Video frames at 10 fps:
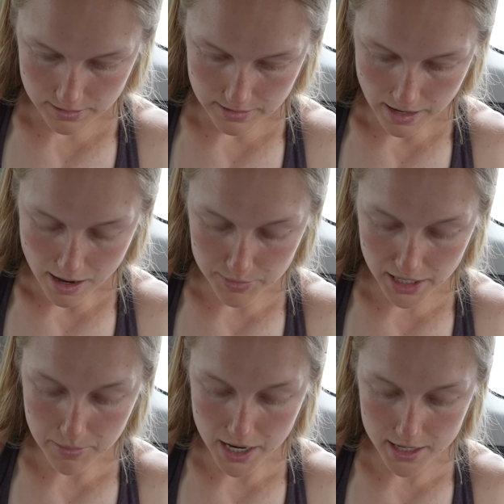How
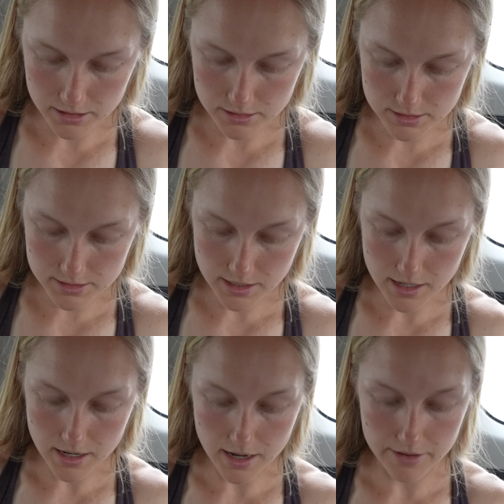many miles
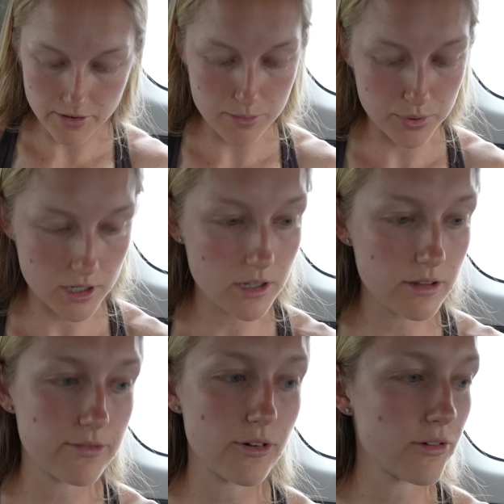have I put on the
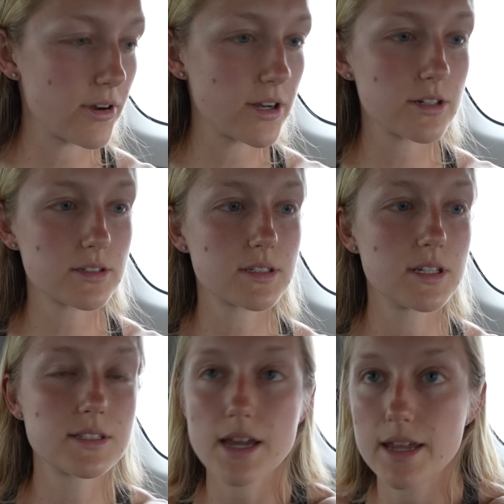4Runner
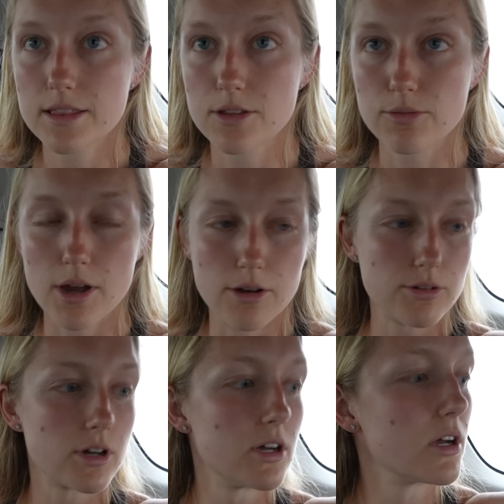since I hit the
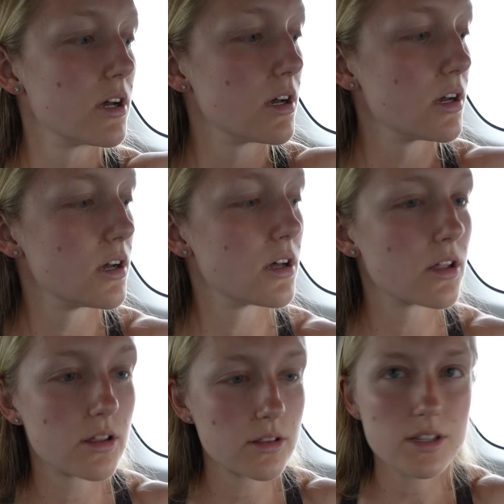road?
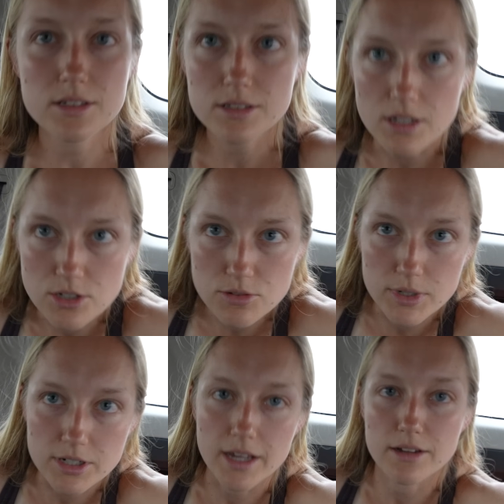This is such a
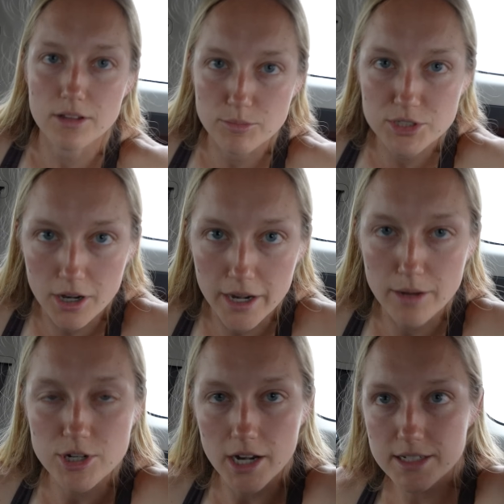weird angle. I'm sorry.
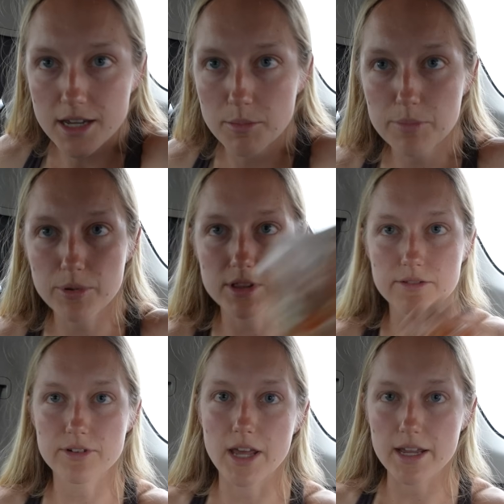I'm trying to come up with
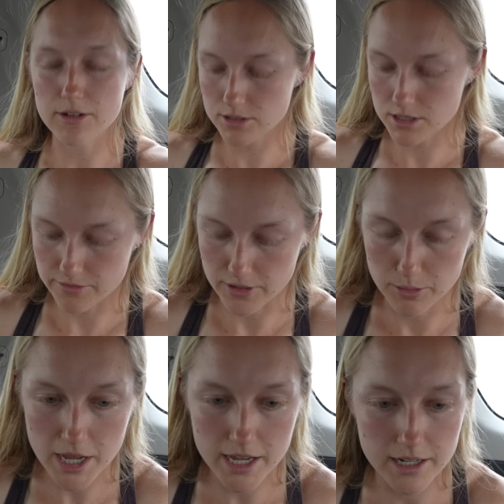different angles to
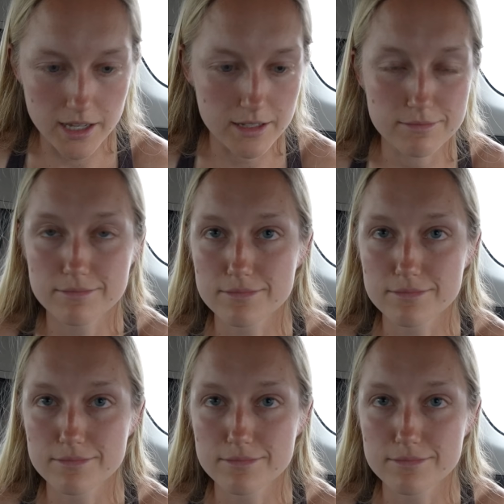film at, and